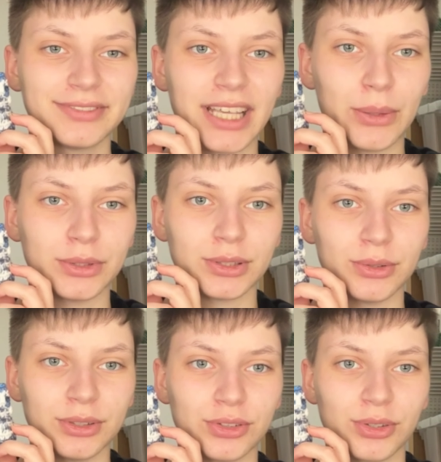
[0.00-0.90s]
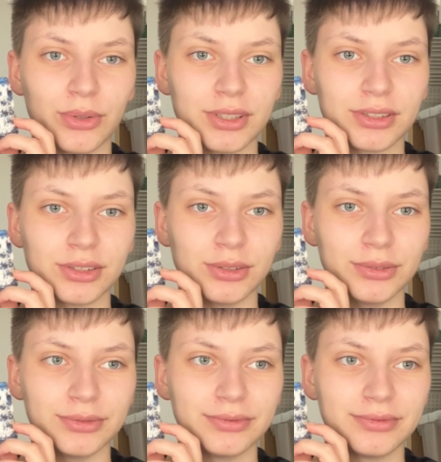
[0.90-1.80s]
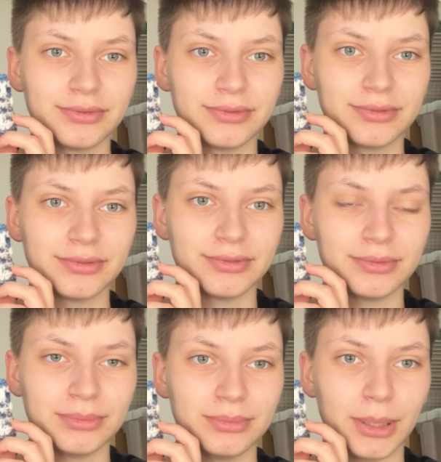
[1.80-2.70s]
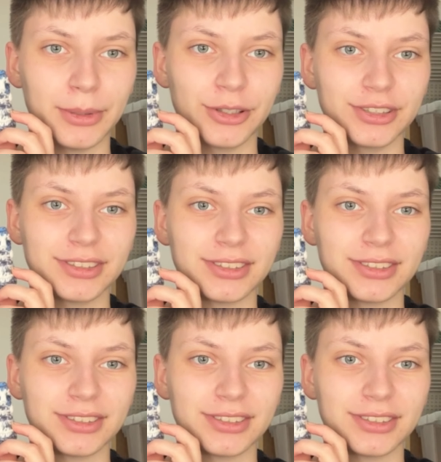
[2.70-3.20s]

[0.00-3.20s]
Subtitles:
I will totally show this to my parents